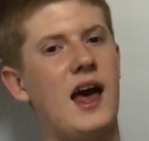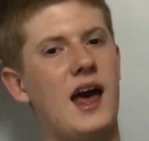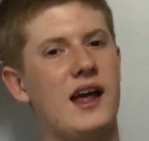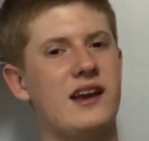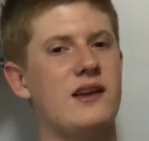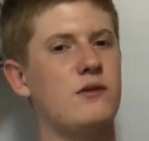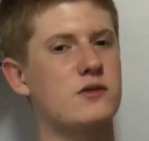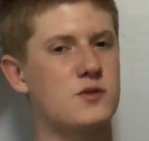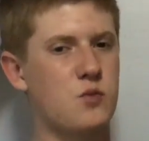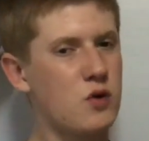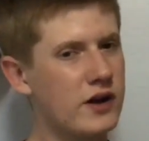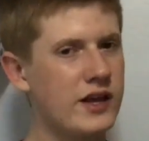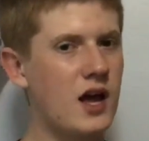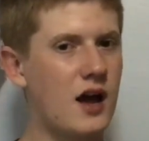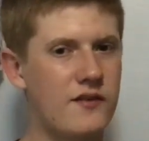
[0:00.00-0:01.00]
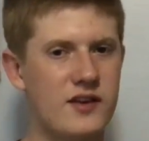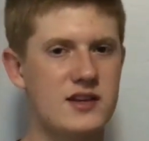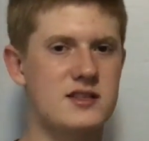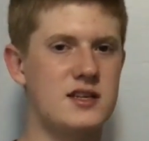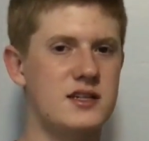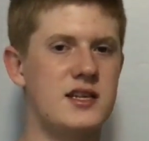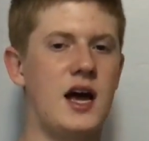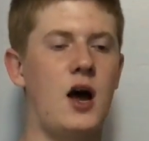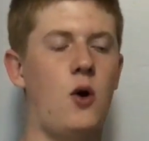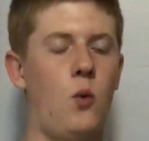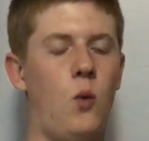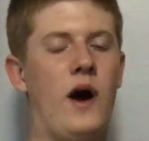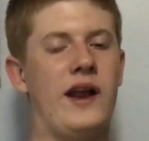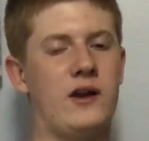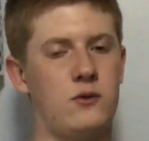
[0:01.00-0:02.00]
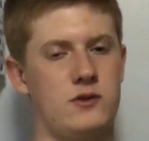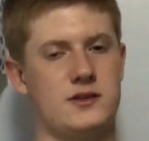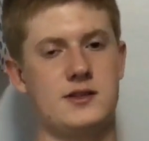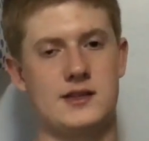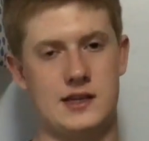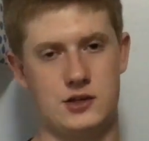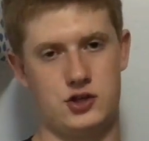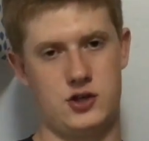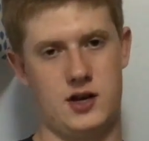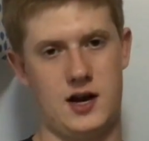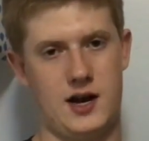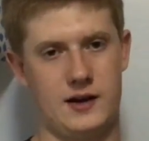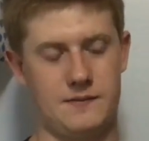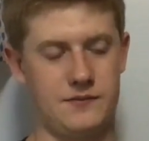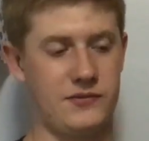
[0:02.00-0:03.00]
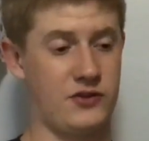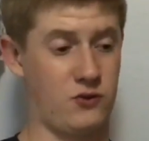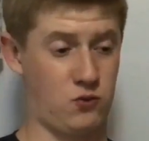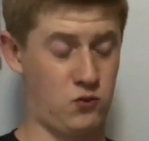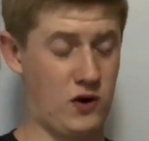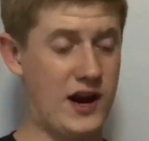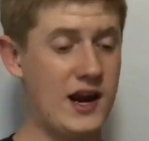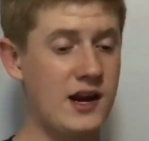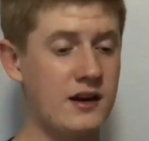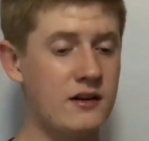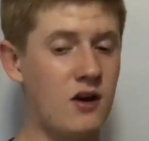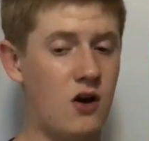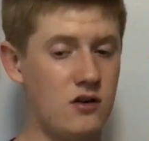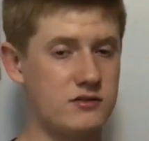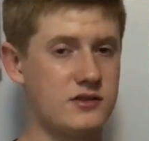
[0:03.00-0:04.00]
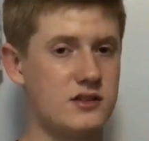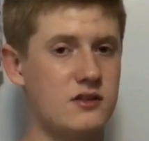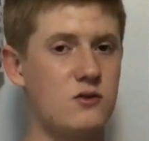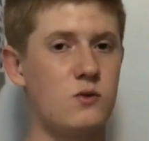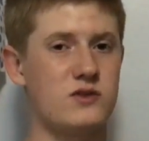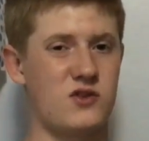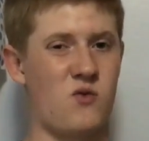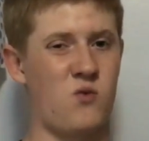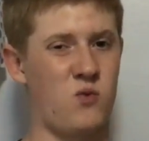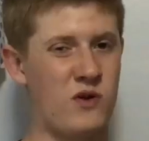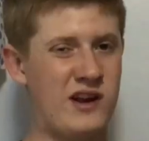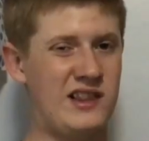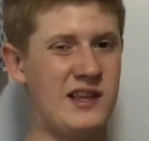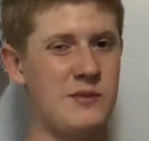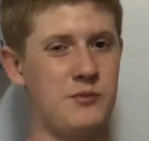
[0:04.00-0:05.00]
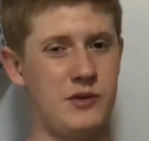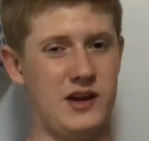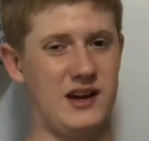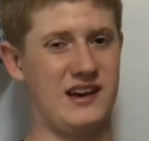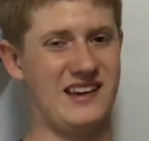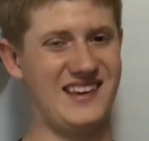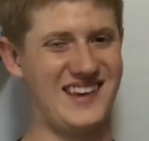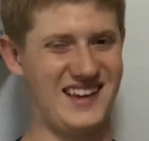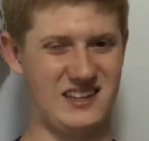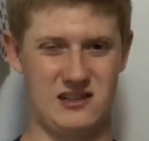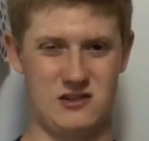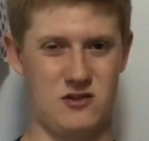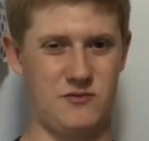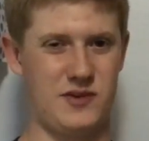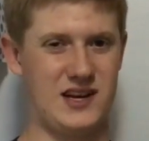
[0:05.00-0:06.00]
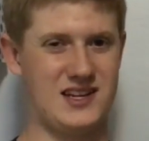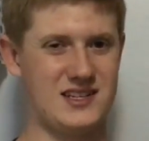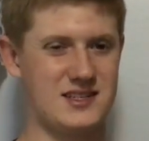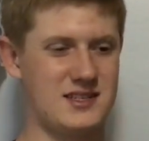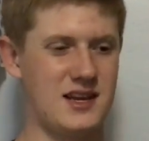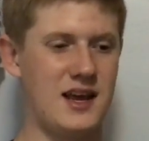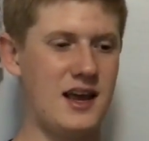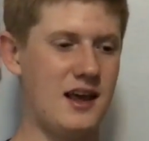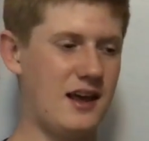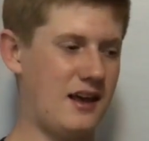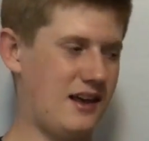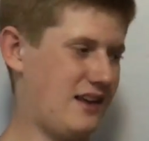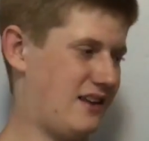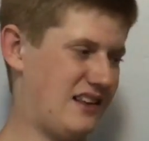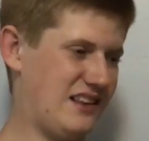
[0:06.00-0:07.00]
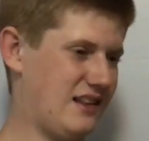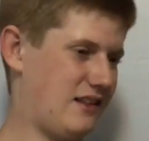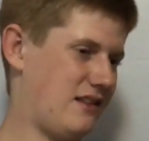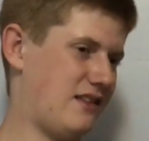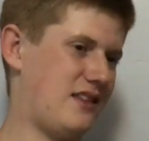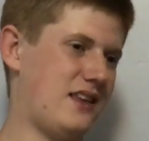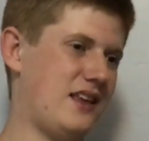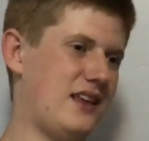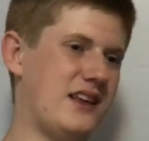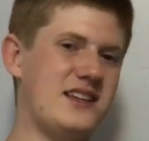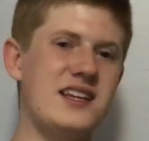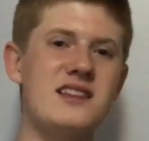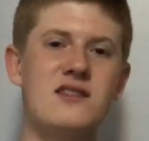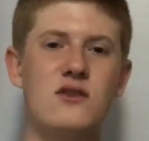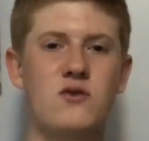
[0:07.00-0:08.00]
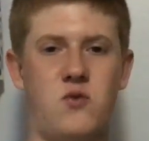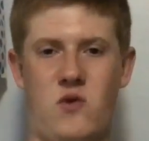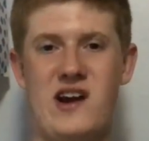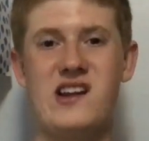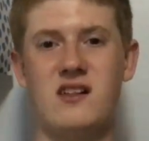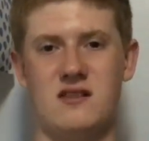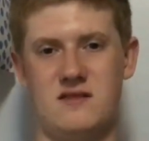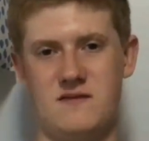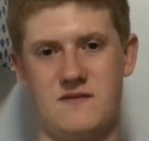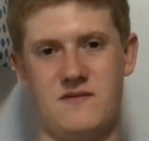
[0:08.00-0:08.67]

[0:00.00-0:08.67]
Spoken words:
and it was pretty obvious to tell when it was CGI'd. The rain also was a really big killer because it didn't look real.